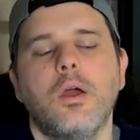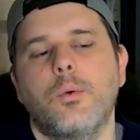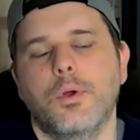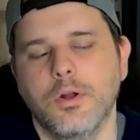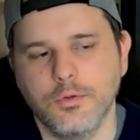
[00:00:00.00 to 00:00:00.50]

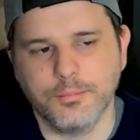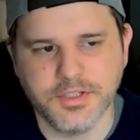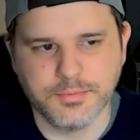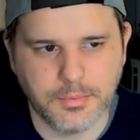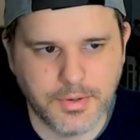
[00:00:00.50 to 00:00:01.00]
We're going to go with
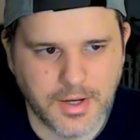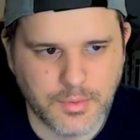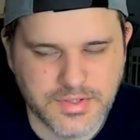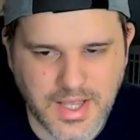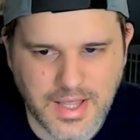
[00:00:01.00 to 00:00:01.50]
Pittsburgh
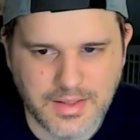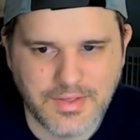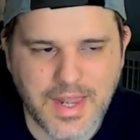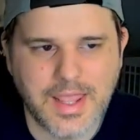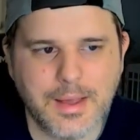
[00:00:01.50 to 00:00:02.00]
Penguins,
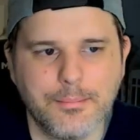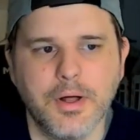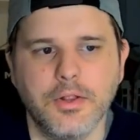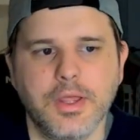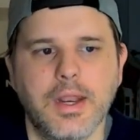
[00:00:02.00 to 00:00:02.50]
Evgeni
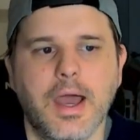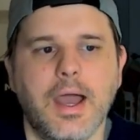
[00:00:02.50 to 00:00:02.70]
Malkin,